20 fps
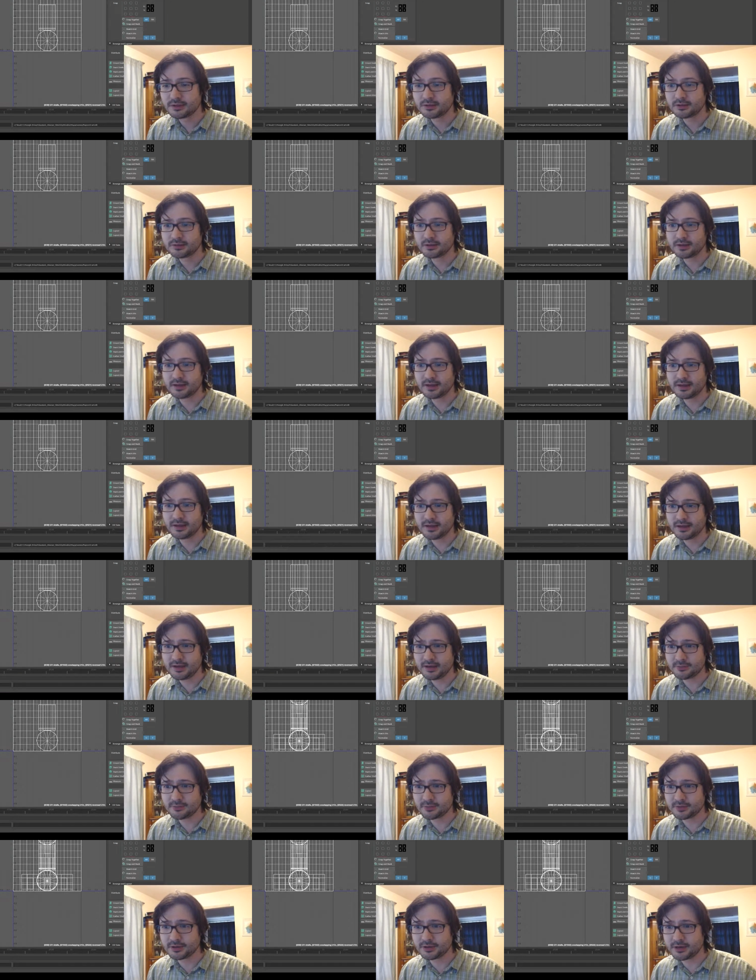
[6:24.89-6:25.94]
Okay, and
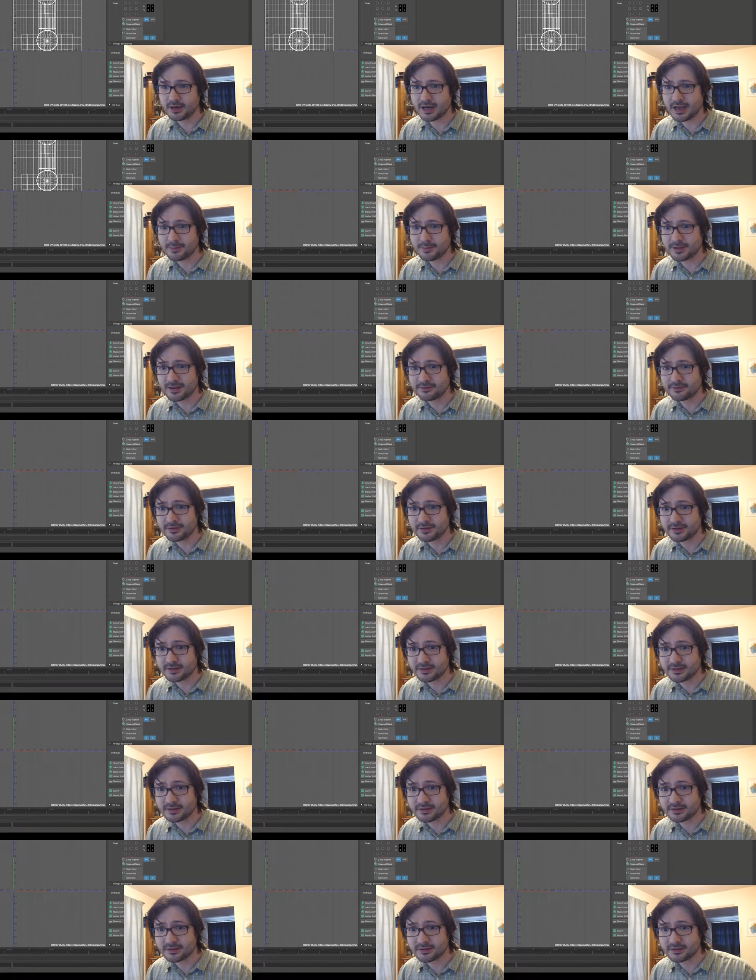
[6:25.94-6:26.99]
we're going to grab
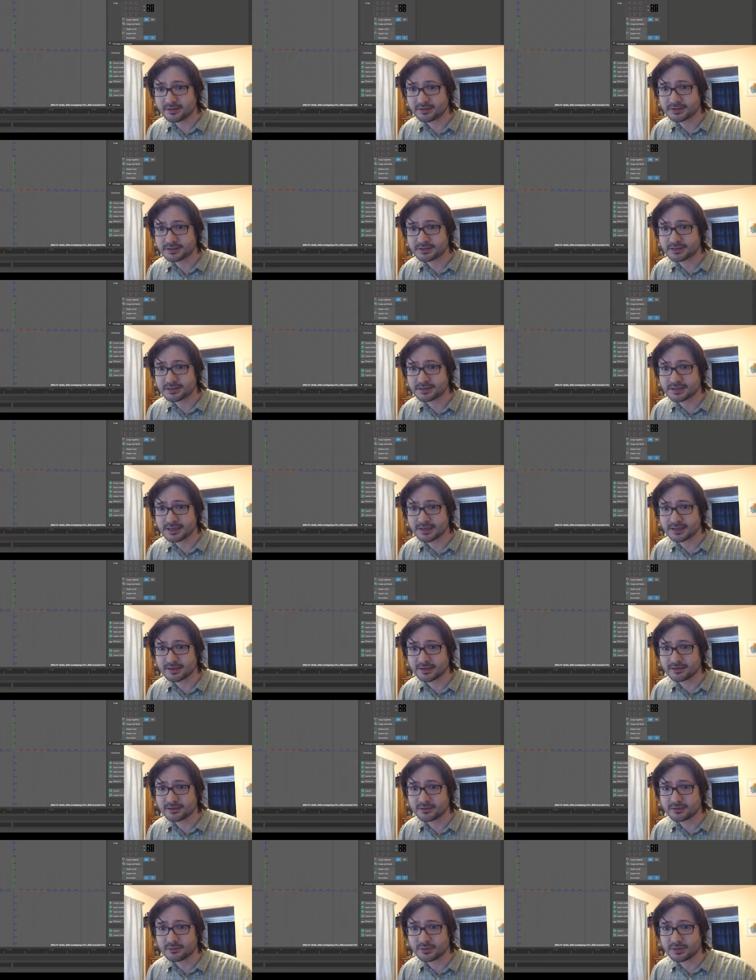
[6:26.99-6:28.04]
everything in just a second.
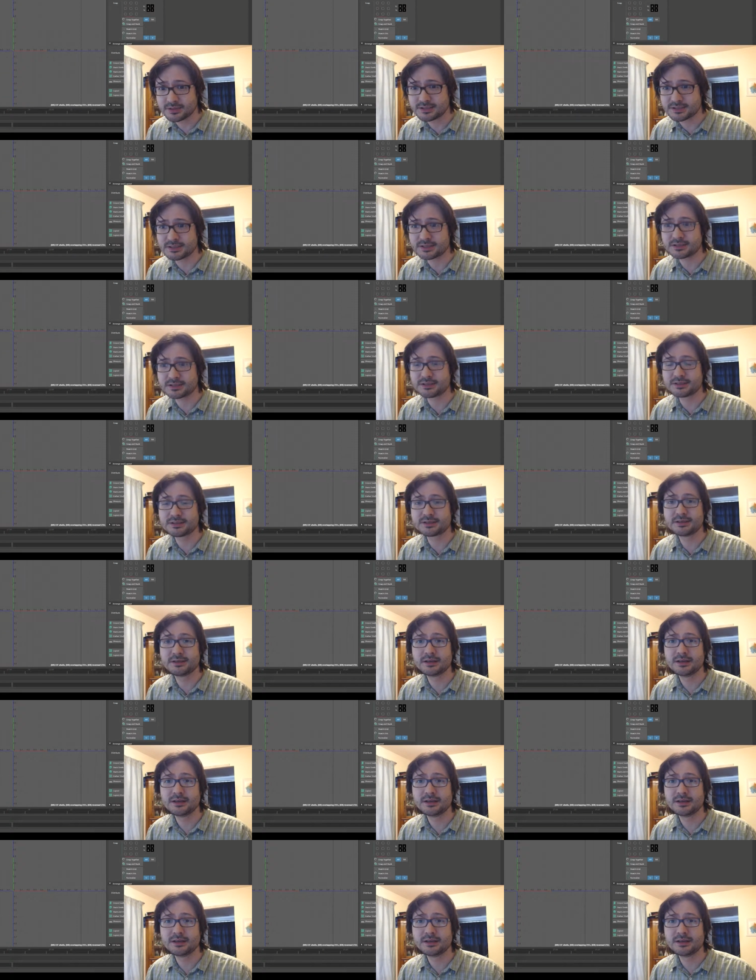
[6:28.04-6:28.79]
What is this?